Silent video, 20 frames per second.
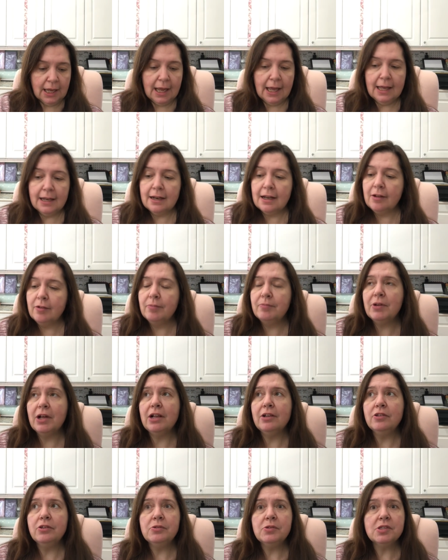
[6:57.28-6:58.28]
and I'll,
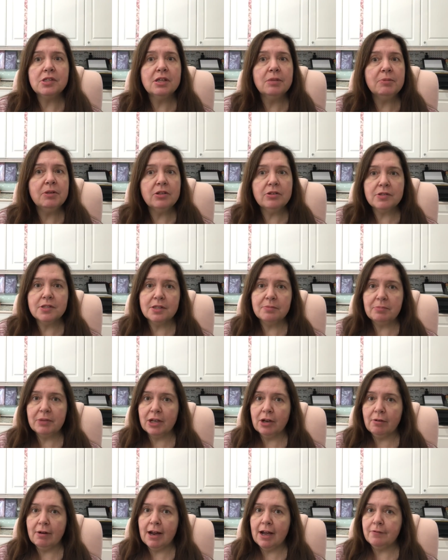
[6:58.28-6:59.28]
I'll use some of those in
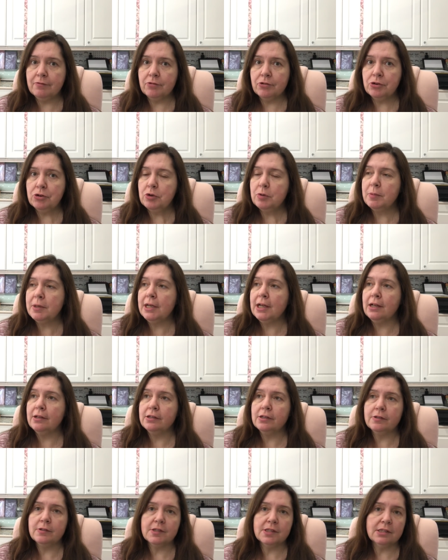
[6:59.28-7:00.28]
my craft room and I'll
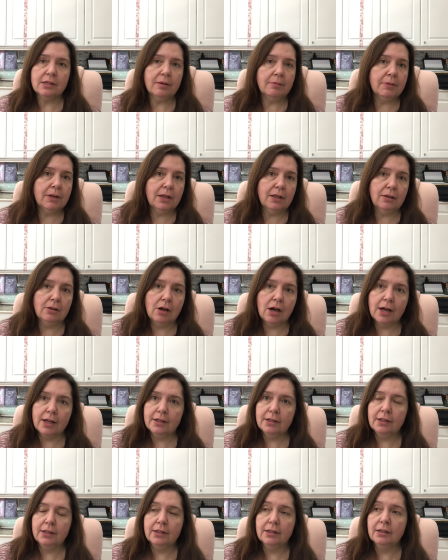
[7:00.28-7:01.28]
use some a
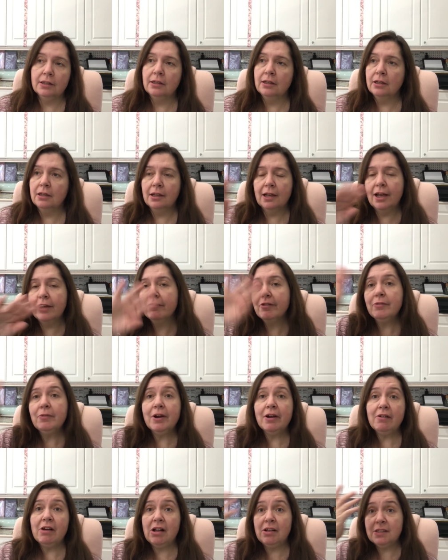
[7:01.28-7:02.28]
lot in
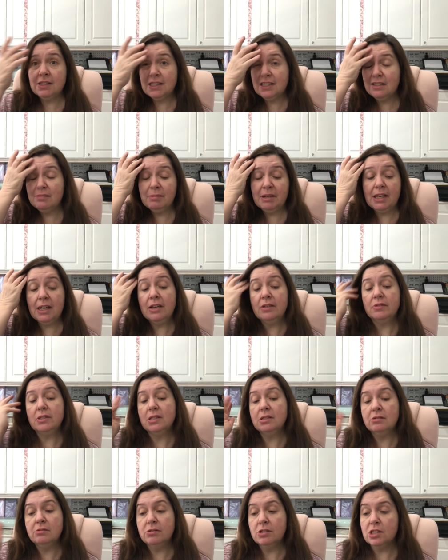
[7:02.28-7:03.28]
everywhere else in my house
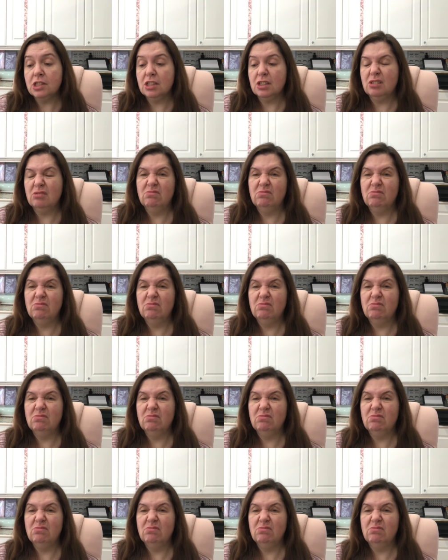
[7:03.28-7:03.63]
so it's